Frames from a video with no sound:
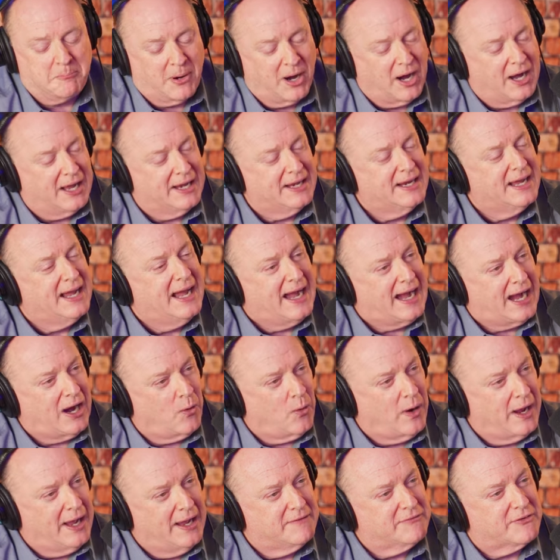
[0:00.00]
But
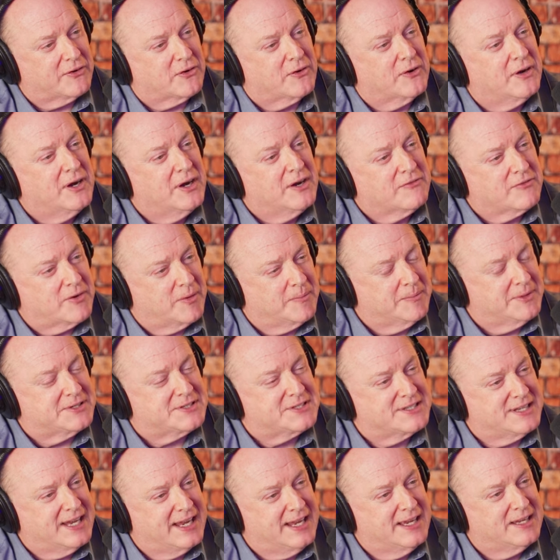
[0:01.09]
however, from the
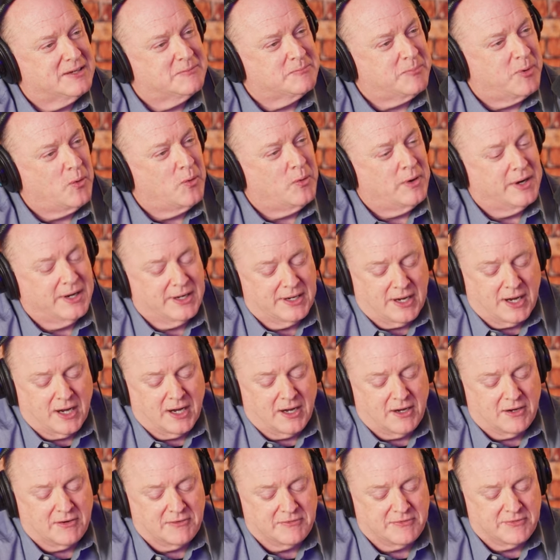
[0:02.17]
standpoint
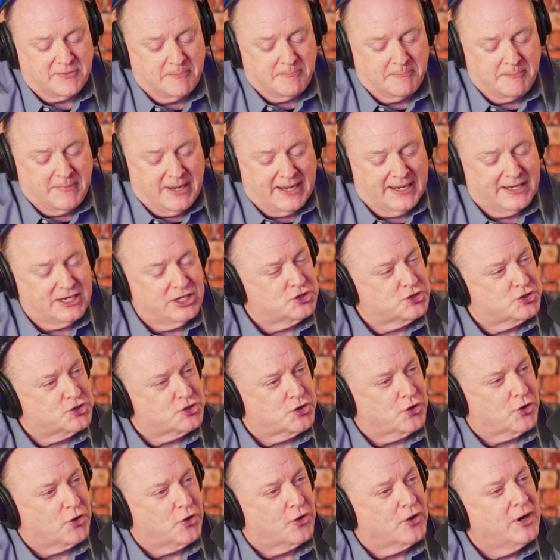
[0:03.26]
of making
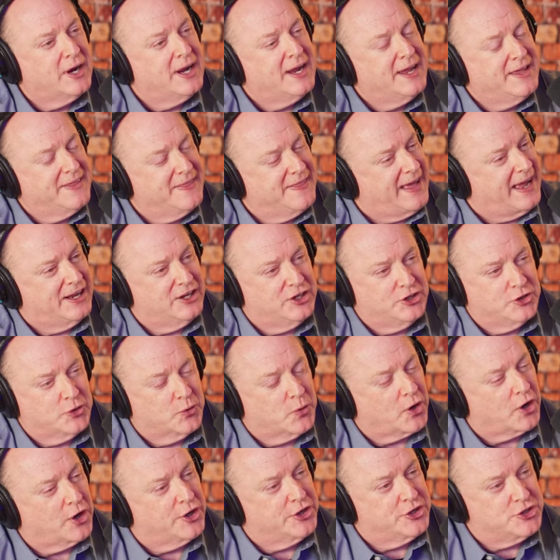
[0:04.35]
sure that you
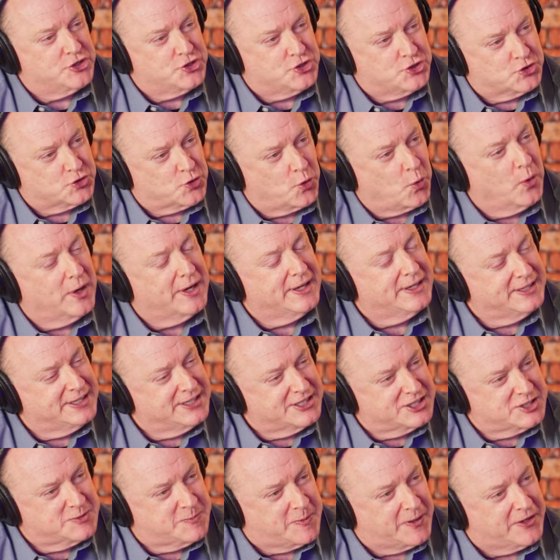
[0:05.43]
are enjoying the
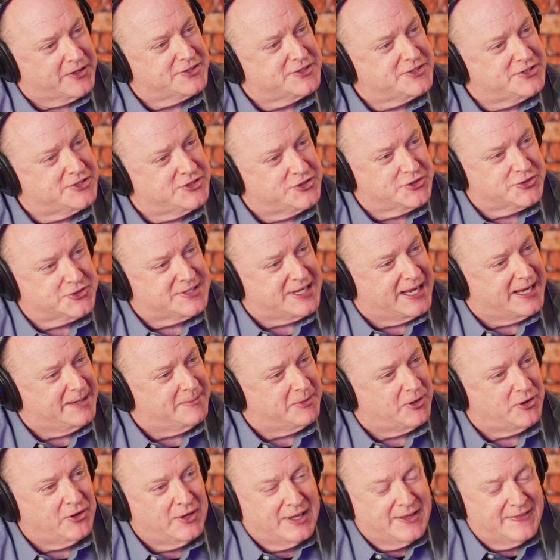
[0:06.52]
experience at your
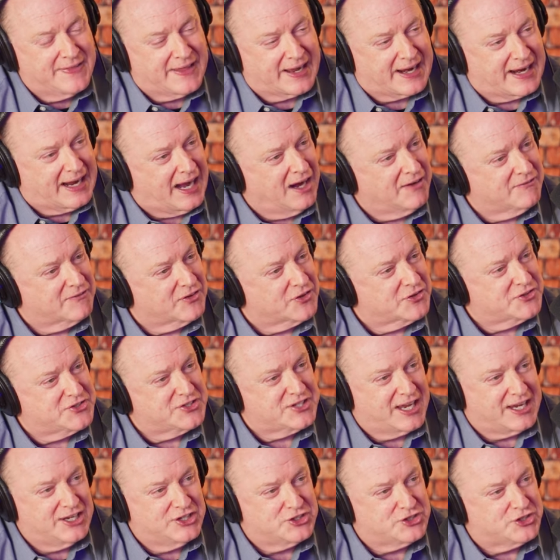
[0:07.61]
table, right. the
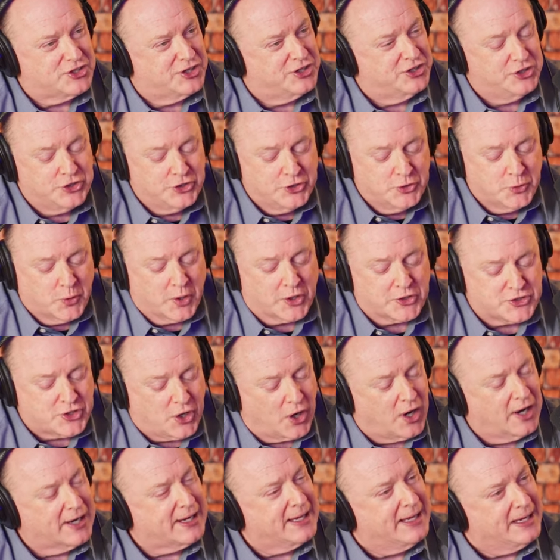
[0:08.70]
conversation, you are
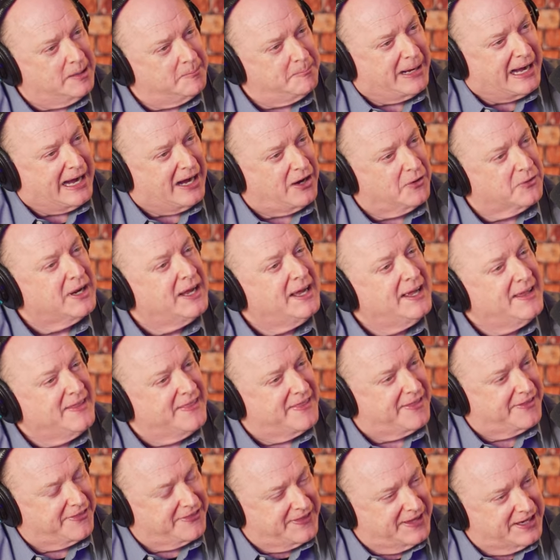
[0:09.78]
talking about
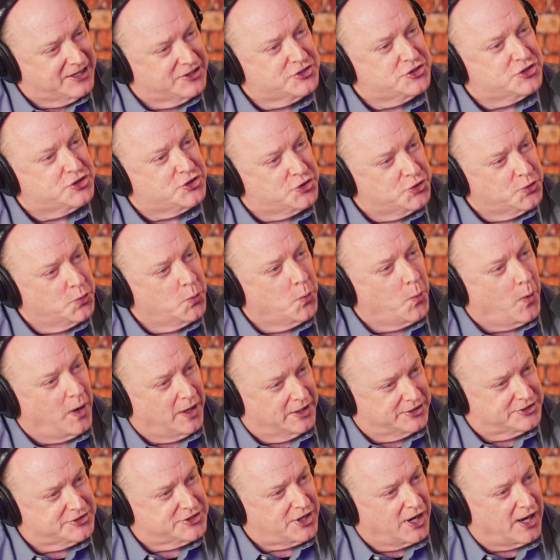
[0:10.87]
the things you want
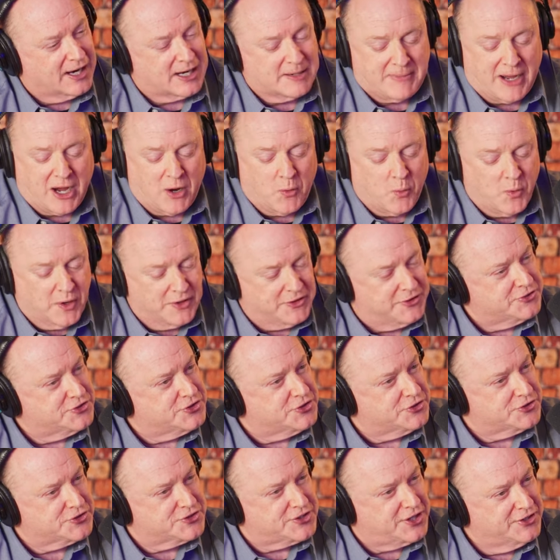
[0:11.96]
to talk about, whether it's
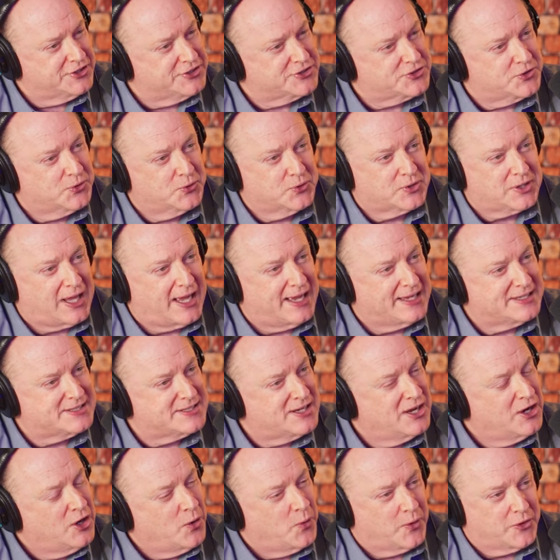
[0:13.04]
your Sunday school class,
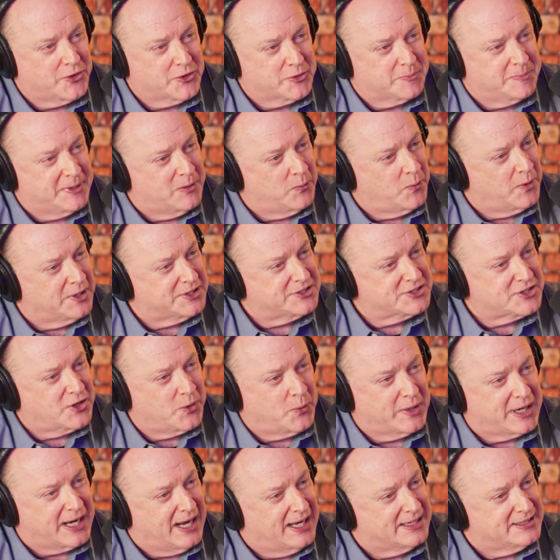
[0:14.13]
whether it be what's
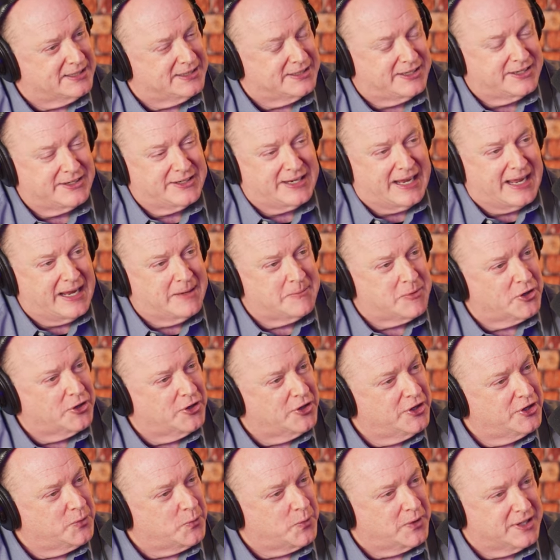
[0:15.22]
going on in the
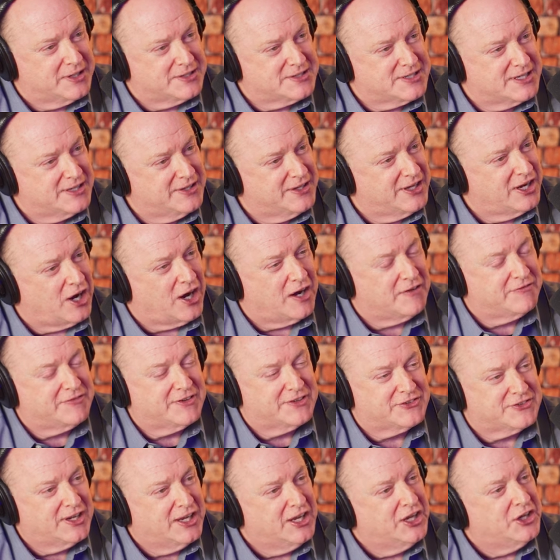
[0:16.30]
neighborhood, what is in the
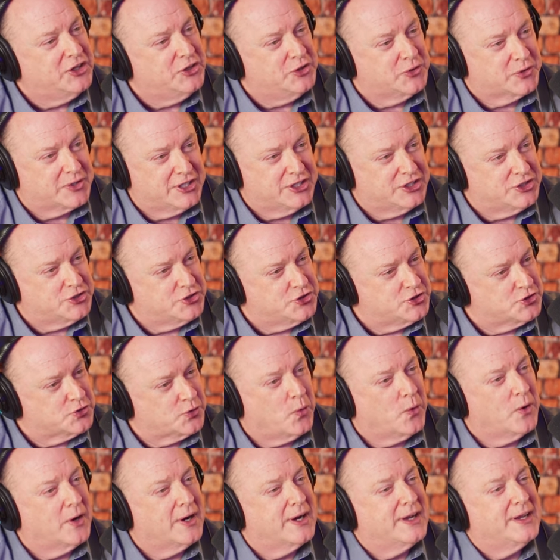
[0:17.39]
office, yeah. you can
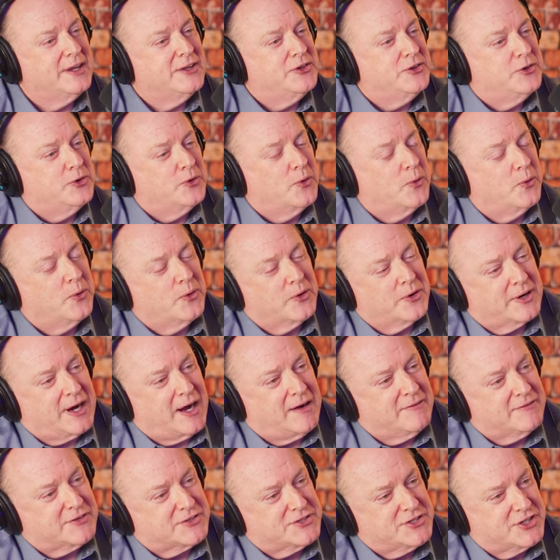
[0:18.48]
enjoy your
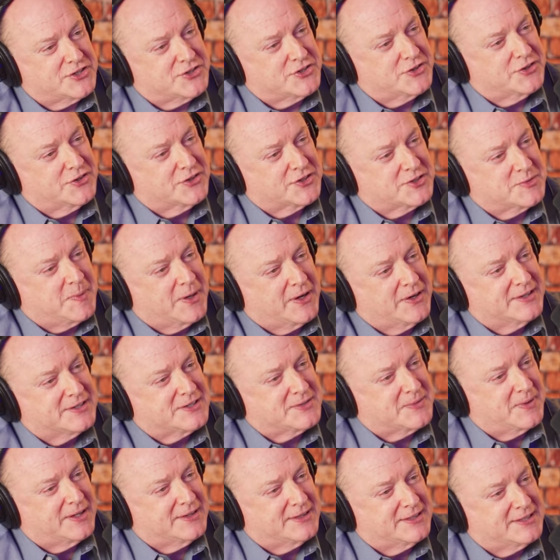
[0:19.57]
conversational
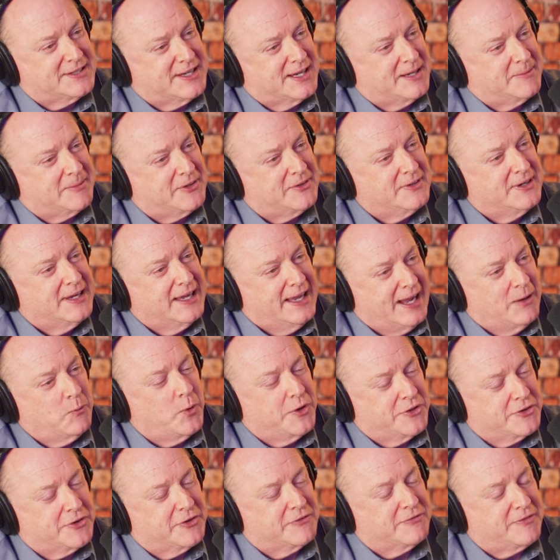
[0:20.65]
experience around the table yeah.
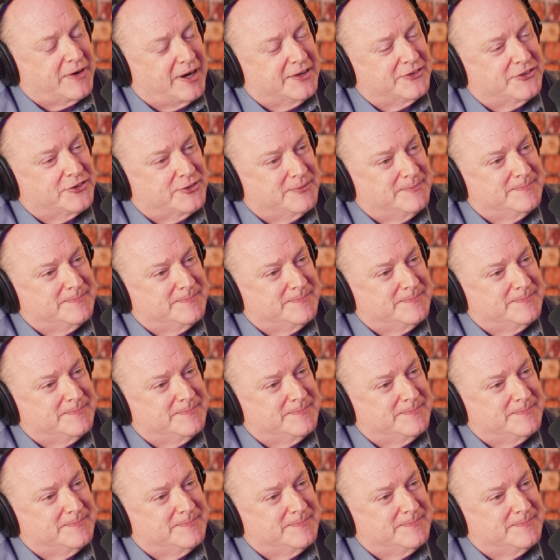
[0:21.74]
with your friends.